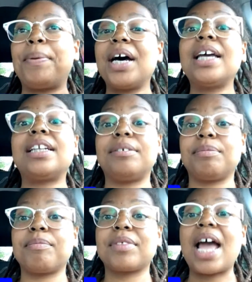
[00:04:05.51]
But
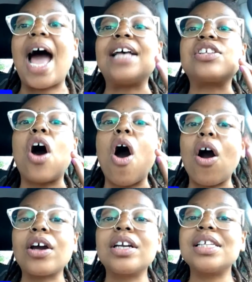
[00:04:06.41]
as
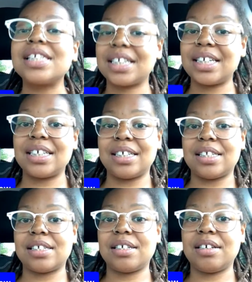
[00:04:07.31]
hard as it is,
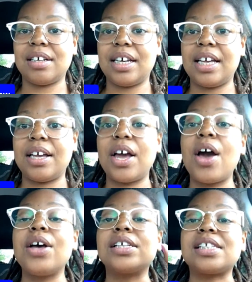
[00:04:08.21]

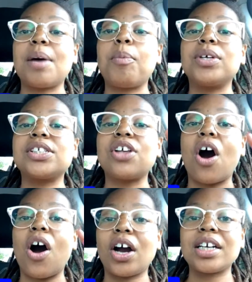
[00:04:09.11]
step one's the
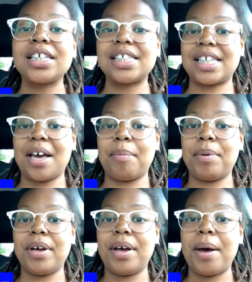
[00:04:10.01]
hardest step,
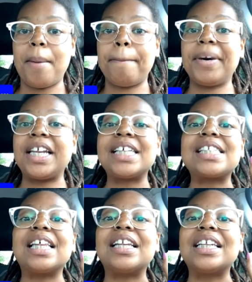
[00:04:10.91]
but it's
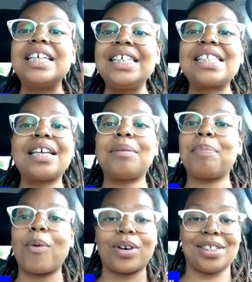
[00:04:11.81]
the least
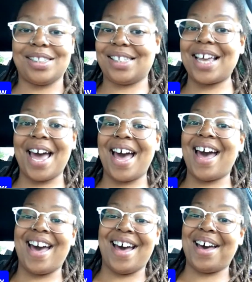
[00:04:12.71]
important
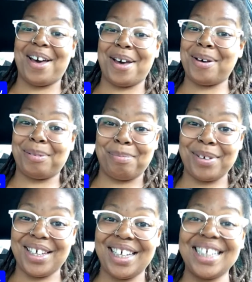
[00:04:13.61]
step.
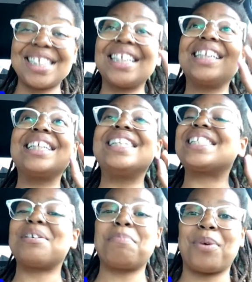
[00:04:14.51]
It's the
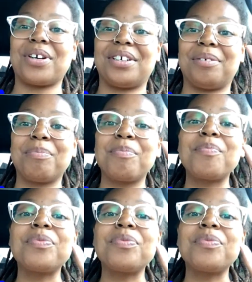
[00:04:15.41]
least important.